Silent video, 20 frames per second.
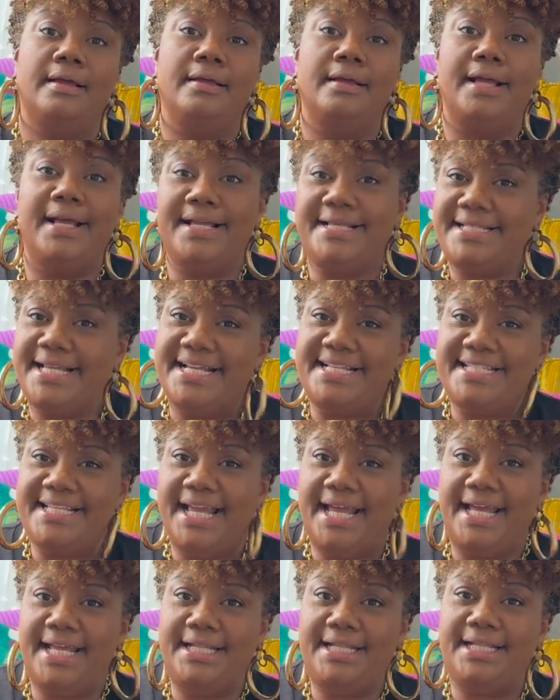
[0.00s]
As I
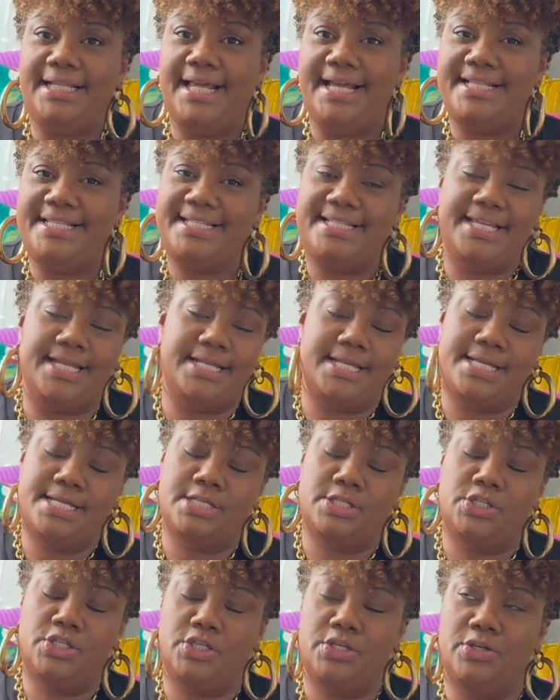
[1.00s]
said, let's get
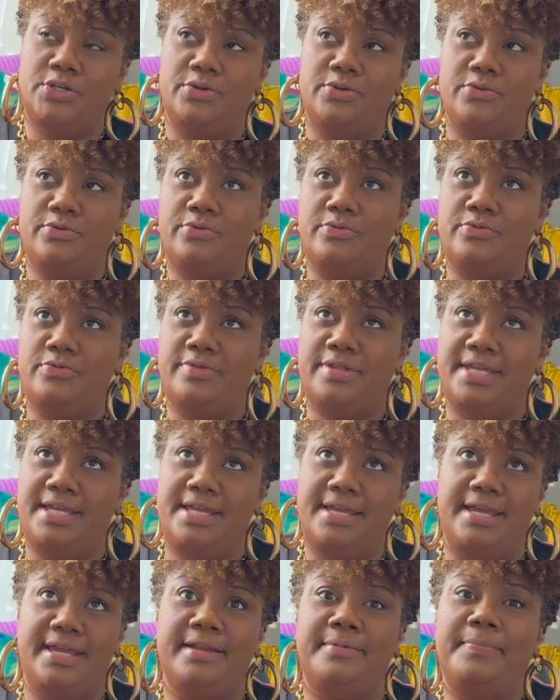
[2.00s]
into
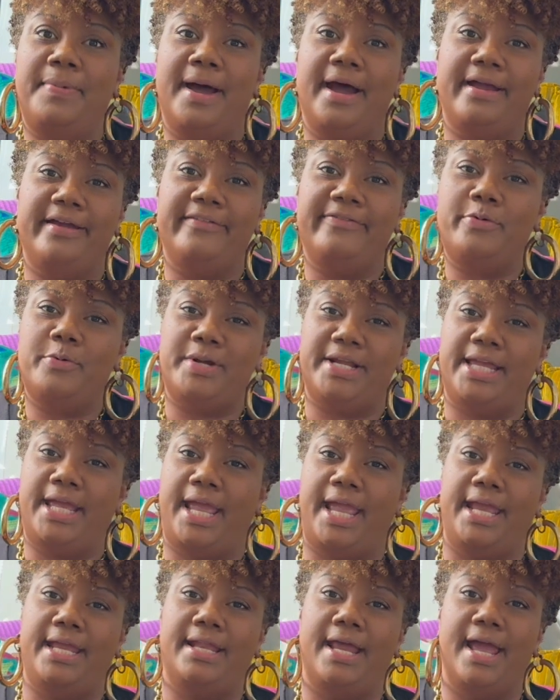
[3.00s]
the Empire
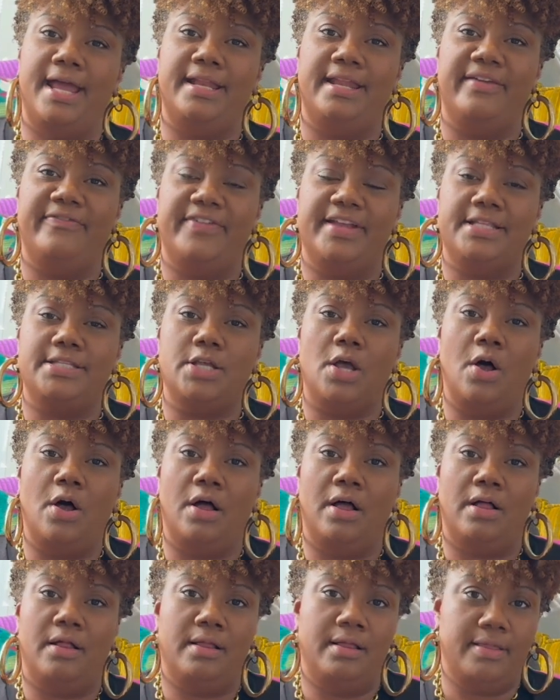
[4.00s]
48 and if it's
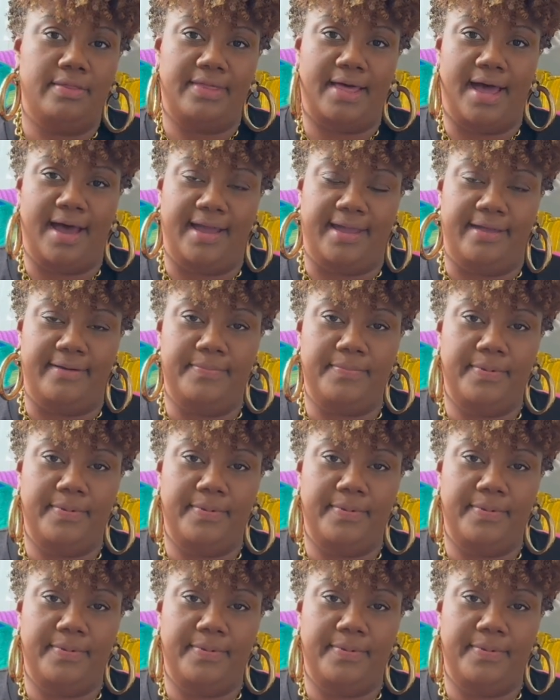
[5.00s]
all the hype.